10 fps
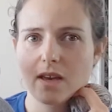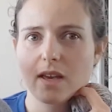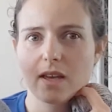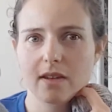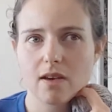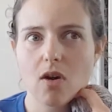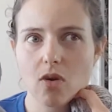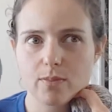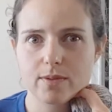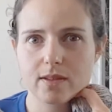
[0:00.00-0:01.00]
in the
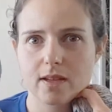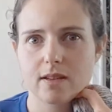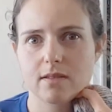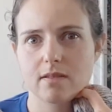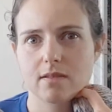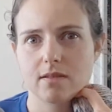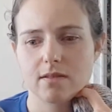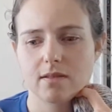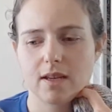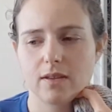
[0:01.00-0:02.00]
hopes that
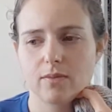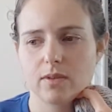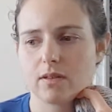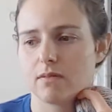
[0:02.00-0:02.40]
will